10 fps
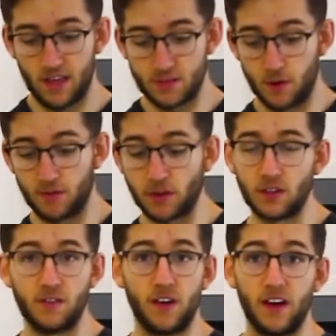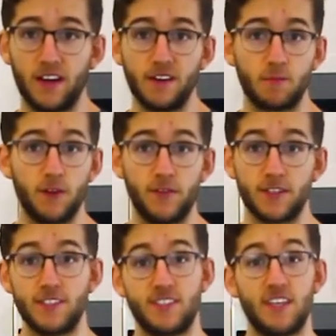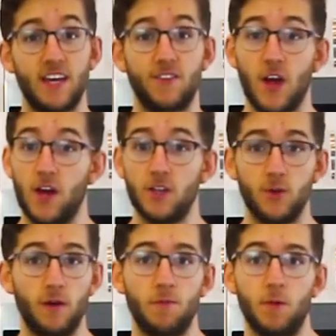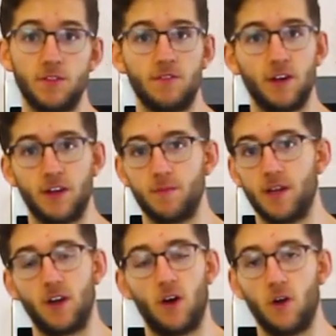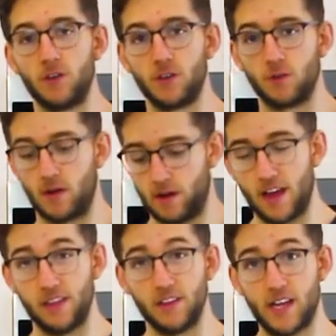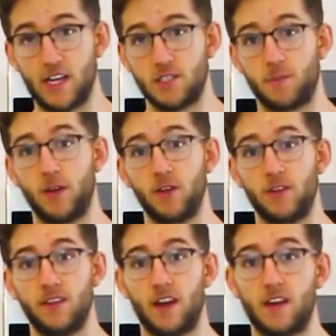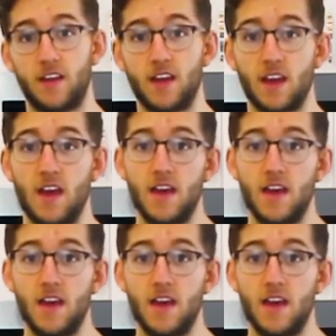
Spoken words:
It's perfectly fine and perfectly safe to have a multivitamin all year round. And the last pill that I take,